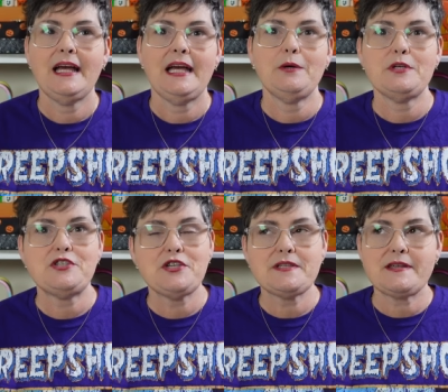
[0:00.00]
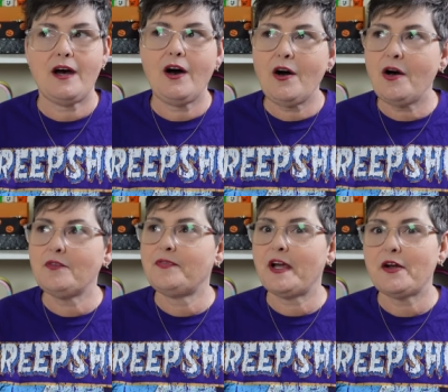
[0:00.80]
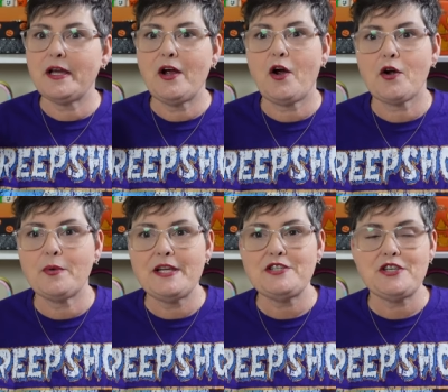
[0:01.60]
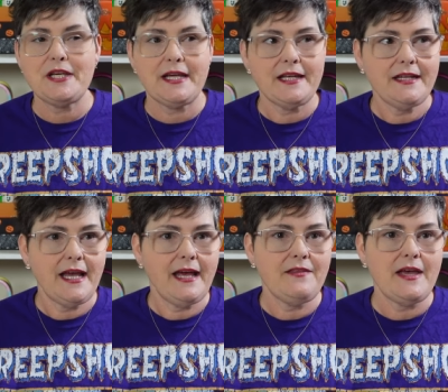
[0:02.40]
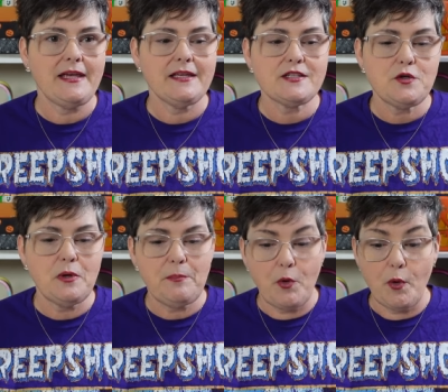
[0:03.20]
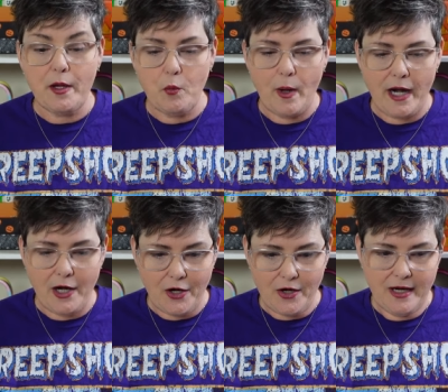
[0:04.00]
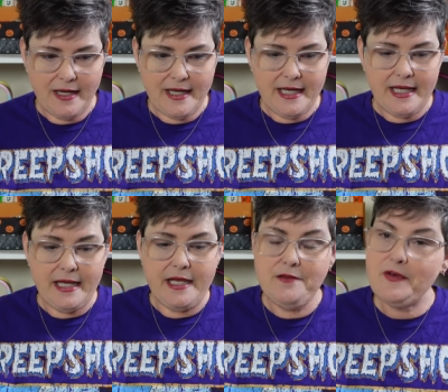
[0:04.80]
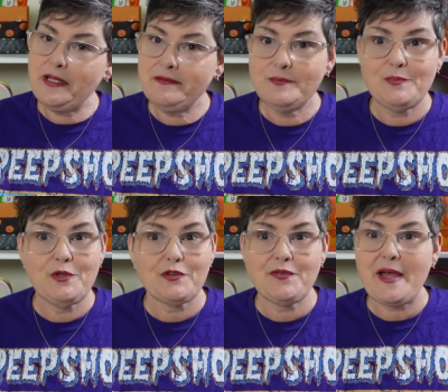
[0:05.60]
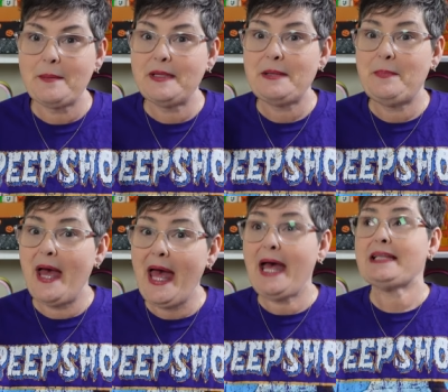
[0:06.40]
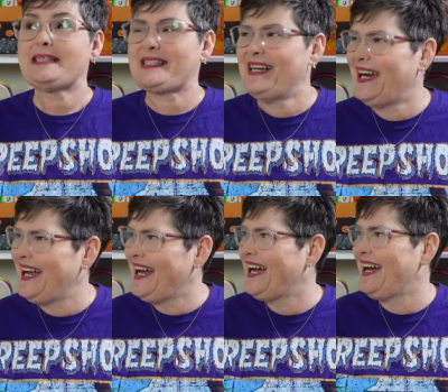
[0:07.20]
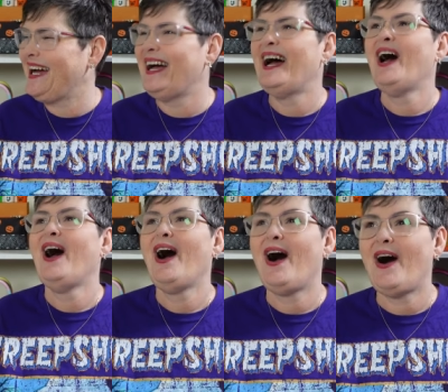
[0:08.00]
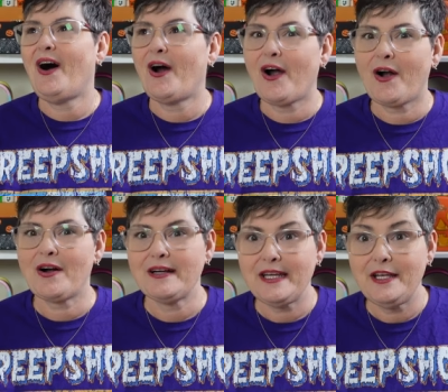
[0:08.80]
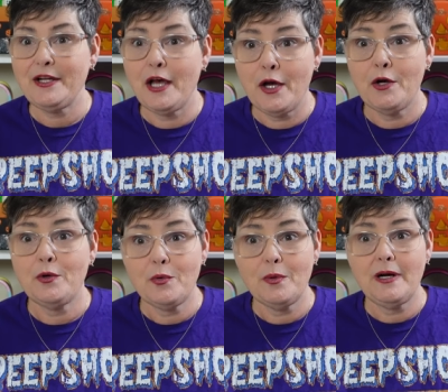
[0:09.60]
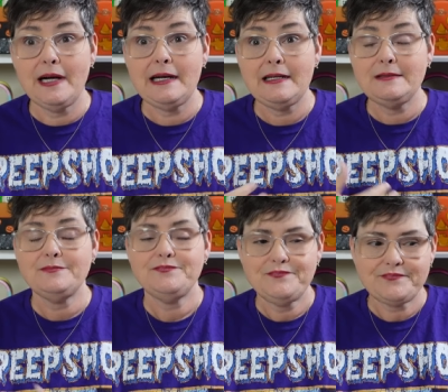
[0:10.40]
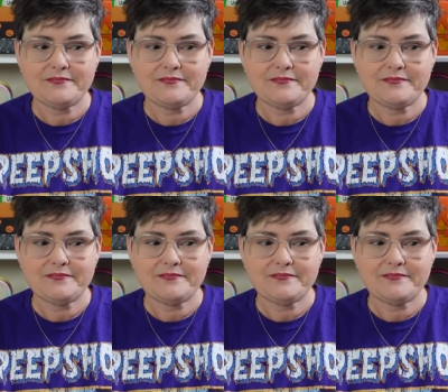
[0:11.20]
it was just all very heart-wrenching. And they get to a point where even your family pets are, you know,